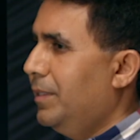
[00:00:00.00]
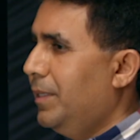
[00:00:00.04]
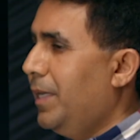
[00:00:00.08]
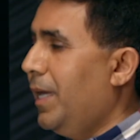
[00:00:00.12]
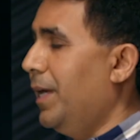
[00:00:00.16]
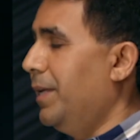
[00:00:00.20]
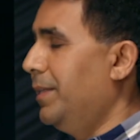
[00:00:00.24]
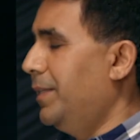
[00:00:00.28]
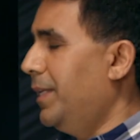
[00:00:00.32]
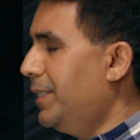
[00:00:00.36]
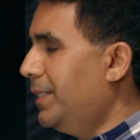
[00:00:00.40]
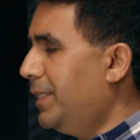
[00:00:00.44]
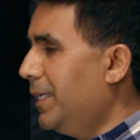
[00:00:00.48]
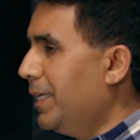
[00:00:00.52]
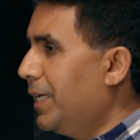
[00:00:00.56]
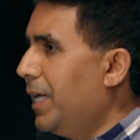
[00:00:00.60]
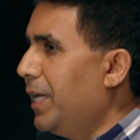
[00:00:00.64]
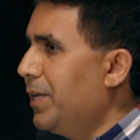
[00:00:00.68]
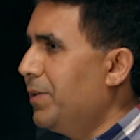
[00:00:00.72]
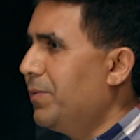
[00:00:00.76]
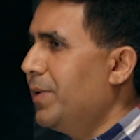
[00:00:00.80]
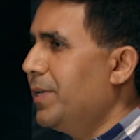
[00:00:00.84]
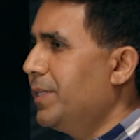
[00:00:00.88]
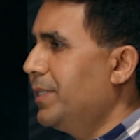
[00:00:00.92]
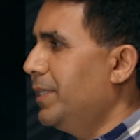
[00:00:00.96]
Yeah, that's a
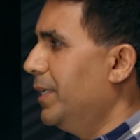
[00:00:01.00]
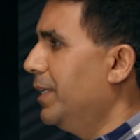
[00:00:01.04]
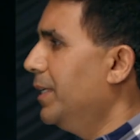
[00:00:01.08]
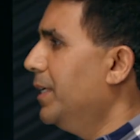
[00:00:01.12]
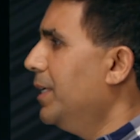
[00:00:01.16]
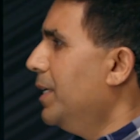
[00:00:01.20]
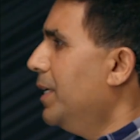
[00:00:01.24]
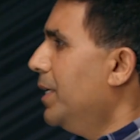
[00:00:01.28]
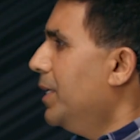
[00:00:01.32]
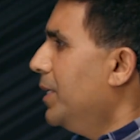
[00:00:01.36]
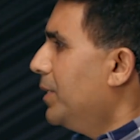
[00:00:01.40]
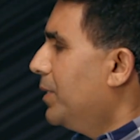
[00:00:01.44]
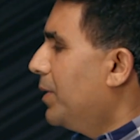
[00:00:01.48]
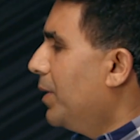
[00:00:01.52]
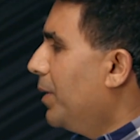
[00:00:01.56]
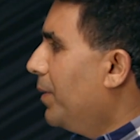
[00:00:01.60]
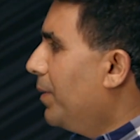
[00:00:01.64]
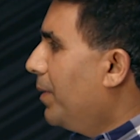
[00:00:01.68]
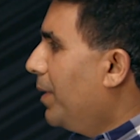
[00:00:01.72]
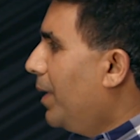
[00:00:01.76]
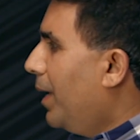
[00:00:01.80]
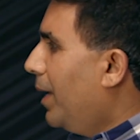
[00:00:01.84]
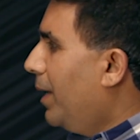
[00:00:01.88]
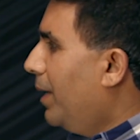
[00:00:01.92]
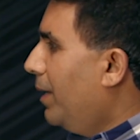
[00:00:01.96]
great question.
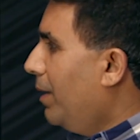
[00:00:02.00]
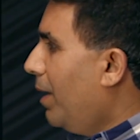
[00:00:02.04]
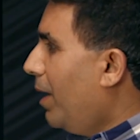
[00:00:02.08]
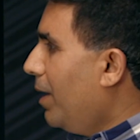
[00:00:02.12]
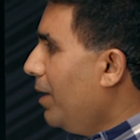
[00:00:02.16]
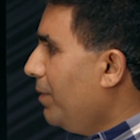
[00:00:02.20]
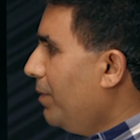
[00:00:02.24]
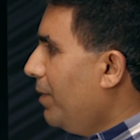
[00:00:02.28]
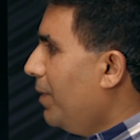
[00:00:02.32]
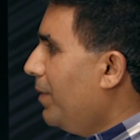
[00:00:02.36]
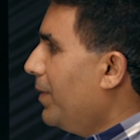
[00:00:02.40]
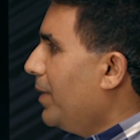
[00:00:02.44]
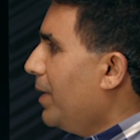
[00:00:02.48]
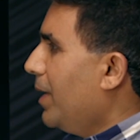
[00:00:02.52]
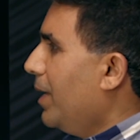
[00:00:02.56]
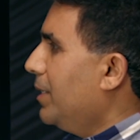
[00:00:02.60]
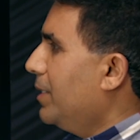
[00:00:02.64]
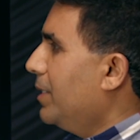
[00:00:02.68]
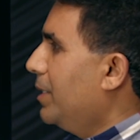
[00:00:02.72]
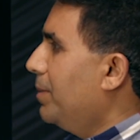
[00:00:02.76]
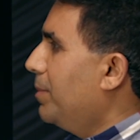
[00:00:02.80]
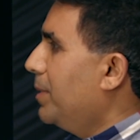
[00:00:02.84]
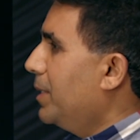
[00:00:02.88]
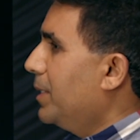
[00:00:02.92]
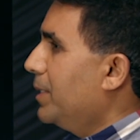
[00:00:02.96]
So a lot of our
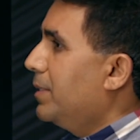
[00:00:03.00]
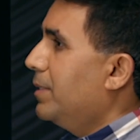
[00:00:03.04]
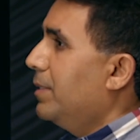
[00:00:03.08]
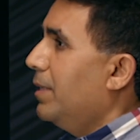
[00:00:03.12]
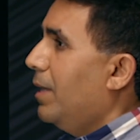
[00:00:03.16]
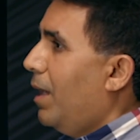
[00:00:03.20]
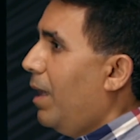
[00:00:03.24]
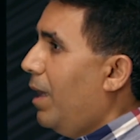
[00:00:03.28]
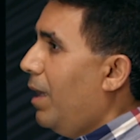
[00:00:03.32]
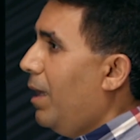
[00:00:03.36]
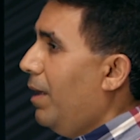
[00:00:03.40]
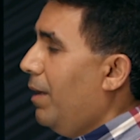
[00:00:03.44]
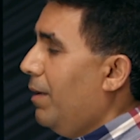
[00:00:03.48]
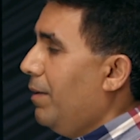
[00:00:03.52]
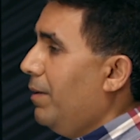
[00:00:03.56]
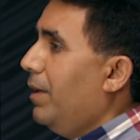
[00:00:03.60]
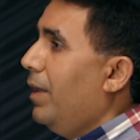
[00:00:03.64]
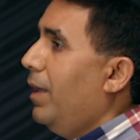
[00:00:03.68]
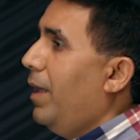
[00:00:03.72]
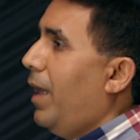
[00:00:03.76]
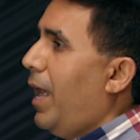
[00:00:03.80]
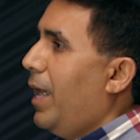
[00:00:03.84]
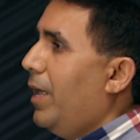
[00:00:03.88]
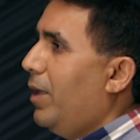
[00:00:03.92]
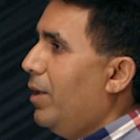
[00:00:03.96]
customers are
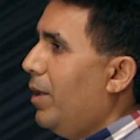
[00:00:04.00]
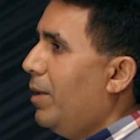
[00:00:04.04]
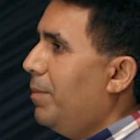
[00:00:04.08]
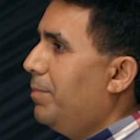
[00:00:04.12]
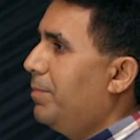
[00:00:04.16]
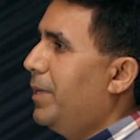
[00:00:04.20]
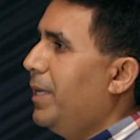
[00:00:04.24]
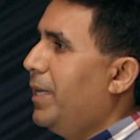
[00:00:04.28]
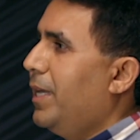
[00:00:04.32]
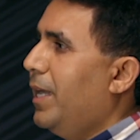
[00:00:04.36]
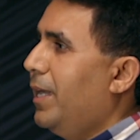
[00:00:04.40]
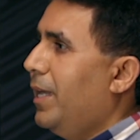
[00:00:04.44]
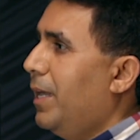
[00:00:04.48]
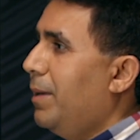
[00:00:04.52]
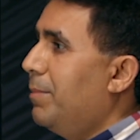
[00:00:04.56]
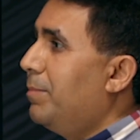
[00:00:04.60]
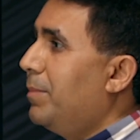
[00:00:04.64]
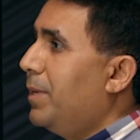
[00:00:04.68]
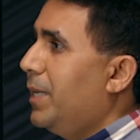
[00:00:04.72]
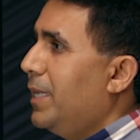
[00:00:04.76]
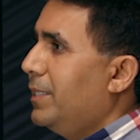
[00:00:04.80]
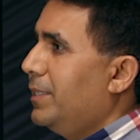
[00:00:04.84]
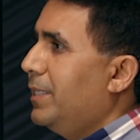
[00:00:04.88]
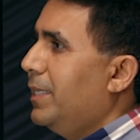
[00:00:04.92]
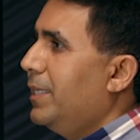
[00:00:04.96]
adopting and
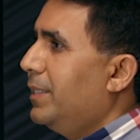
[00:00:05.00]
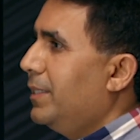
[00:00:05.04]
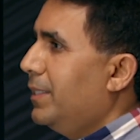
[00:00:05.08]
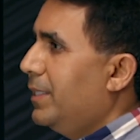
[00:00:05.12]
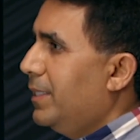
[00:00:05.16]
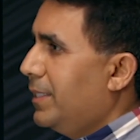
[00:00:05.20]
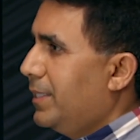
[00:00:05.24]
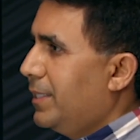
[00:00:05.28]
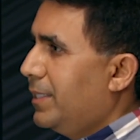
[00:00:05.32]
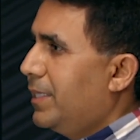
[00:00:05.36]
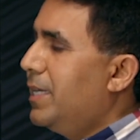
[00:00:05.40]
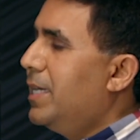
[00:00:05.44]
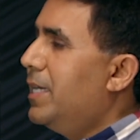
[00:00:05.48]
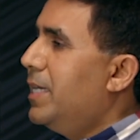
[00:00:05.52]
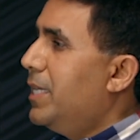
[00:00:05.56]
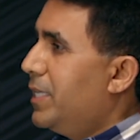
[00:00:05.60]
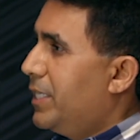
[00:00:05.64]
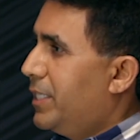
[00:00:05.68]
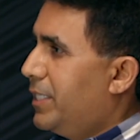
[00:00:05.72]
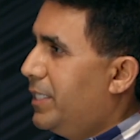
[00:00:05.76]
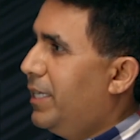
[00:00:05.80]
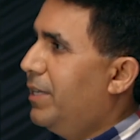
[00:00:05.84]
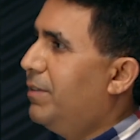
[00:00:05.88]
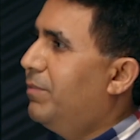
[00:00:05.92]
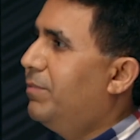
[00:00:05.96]
embracing this
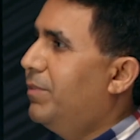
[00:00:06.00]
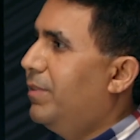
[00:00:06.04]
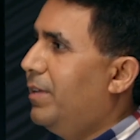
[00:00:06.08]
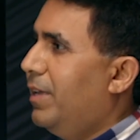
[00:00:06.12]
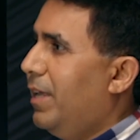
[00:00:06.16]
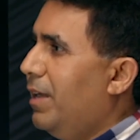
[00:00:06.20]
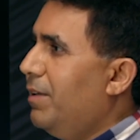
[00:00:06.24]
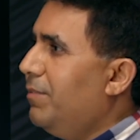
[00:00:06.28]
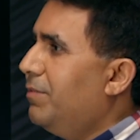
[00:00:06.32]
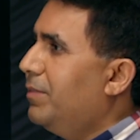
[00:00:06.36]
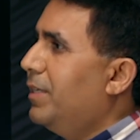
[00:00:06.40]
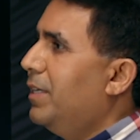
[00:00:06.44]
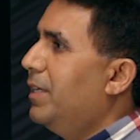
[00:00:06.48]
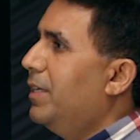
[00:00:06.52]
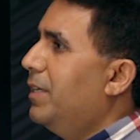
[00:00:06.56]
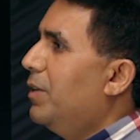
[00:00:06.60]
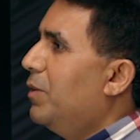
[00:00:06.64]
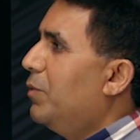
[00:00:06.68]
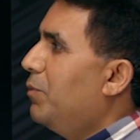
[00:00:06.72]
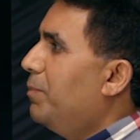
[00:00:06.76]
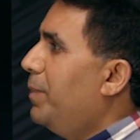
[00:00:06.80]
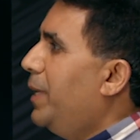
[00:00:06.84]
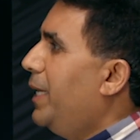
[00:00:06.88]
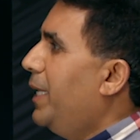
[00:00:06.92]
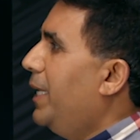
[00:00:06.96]
shift left,
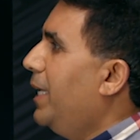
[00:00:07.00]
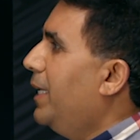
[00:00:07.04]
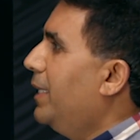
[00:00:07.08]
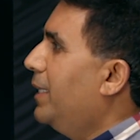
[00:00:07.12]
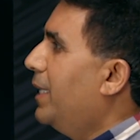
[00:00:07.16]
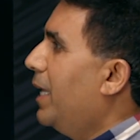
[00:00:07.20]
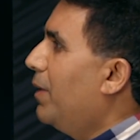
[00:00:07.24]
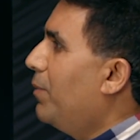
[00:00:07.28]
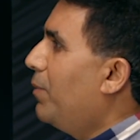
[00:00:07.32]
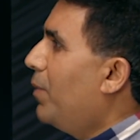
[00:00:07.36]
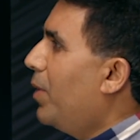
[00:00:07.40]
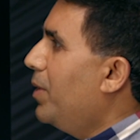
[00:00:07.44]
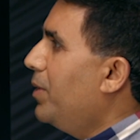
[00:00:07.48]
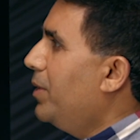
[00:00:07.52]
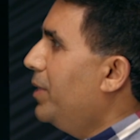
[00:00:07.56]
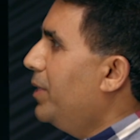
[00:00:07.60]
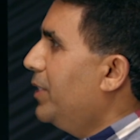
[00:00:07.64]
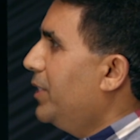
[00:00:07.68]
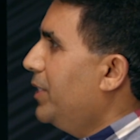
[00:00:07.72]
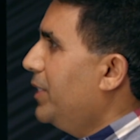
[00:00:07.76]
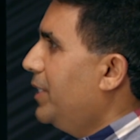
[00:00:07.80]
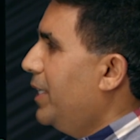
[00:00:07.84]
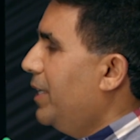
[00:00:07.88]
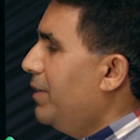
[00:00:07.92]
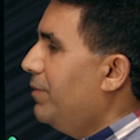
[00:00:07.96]
meaning they want to
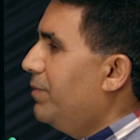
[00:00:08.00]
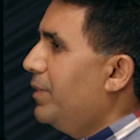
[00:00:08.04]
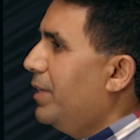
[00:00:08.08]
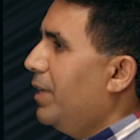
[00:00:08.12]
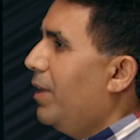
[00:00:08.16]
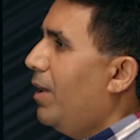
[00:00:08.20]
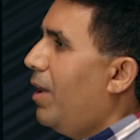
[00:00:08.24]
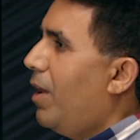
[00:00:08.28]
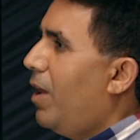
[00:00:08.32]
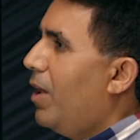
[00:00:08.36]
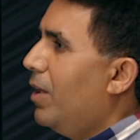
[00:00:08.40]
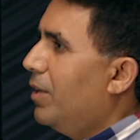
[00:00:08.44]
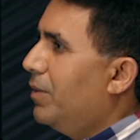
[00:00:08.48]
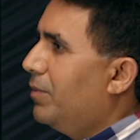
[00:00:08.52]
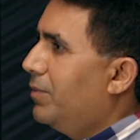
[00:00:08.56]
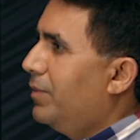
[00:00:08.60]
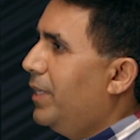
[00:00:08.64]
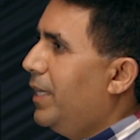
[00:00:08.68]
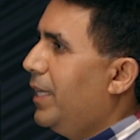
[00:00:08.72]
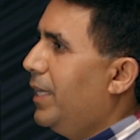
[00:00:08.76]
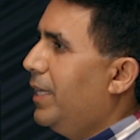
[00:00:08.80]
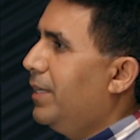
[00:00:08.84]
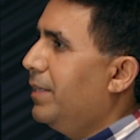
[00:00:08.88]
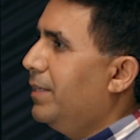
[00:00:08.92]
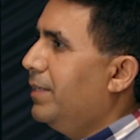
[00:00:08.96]
shift all of
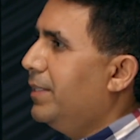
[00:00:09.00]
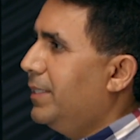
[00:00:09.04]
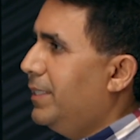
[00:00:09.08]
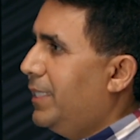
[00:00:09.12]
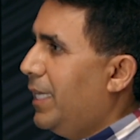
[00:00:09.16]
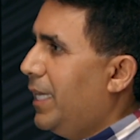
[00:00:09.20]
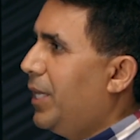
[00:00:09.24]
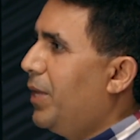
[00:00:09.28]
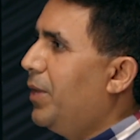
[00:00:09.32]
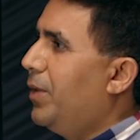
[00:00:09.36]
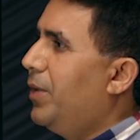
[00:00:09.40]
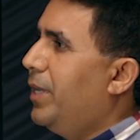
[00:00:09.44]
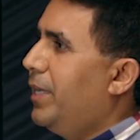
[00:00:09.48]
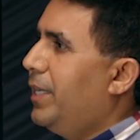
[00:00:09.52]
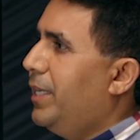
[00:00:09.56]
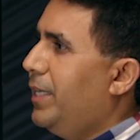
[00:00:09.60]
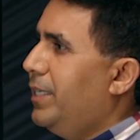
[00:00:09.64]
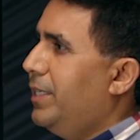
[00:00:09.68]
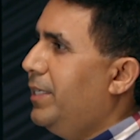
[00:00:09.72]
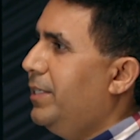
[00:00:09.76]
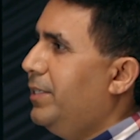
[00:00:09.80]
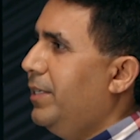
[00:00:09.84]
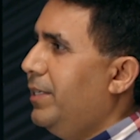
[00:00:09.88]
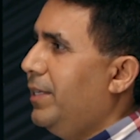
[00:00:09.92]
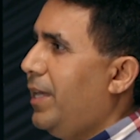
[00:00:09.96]
their
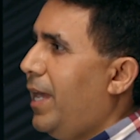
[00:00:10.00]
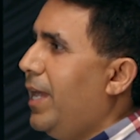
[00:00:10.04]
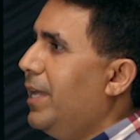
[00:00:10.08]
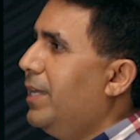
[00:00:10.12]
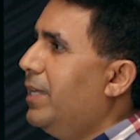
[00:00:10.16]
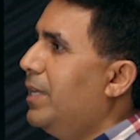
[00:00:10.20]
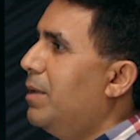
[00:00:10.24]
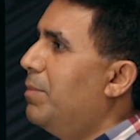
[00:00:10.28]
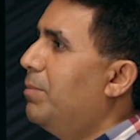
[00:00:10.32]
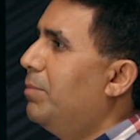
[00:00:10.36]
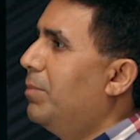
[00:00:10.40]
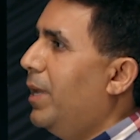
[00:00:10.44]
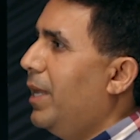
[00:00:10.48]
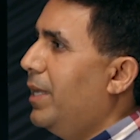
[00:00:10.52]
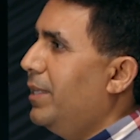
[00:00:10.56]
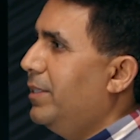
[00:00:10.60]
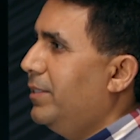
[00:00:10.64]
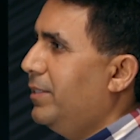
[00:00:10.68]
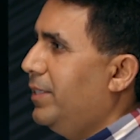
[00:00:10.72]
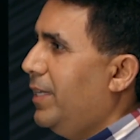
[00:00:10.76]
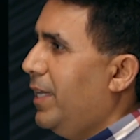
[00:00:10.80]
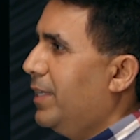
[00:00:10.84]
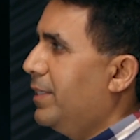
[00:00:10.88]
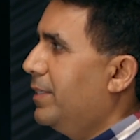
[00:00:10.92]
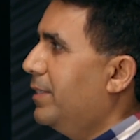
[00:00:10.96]
security and compliance
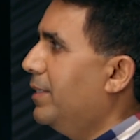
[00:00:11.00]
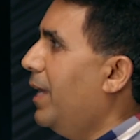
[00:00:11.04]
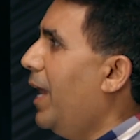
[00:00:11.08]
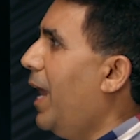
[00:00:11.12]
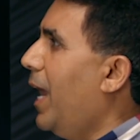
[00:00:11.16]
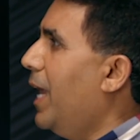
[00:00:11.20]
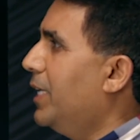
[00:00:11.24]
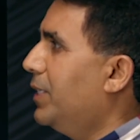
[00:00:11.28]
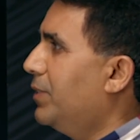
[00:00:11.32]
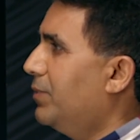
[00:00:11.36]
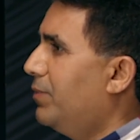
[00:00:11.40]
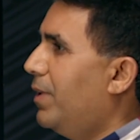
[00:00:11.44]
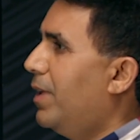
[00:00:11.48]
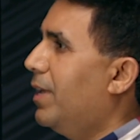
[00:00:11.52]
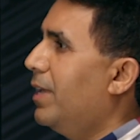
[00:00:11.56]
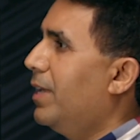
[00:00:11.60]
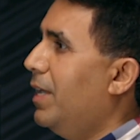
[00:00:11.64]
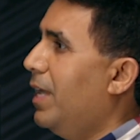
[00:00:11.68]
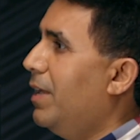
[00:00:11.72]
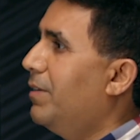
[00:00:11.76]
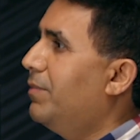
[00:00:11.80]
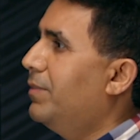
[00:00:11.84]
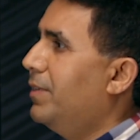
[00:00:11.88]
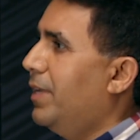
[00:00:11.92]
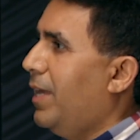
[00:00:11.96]
checks as far
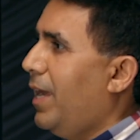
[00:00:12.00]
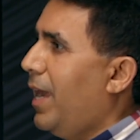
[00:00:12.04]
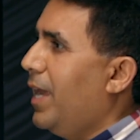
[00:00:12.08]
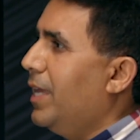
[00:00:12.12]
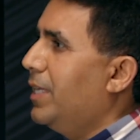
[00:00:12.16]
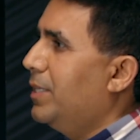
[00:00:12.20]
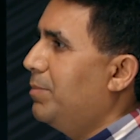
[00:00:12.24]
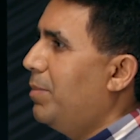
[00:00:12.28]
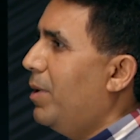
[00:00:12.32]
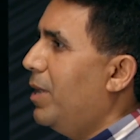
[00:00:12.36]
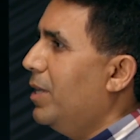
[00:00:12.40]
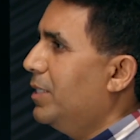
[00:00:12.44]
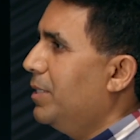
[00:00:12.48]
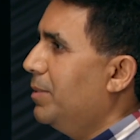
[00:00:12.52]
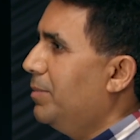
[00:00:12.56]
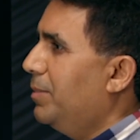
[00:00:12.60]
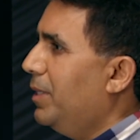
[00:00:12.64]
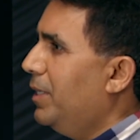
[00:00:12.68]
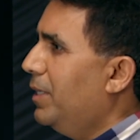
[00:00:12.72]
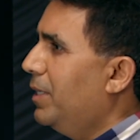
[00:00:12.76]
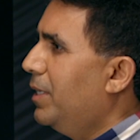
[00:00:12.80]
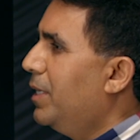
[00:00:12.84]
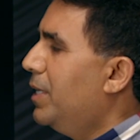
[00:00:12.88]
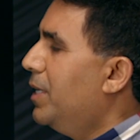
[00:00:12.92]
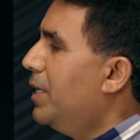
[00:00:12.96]
left as
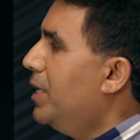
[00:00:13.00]
possible.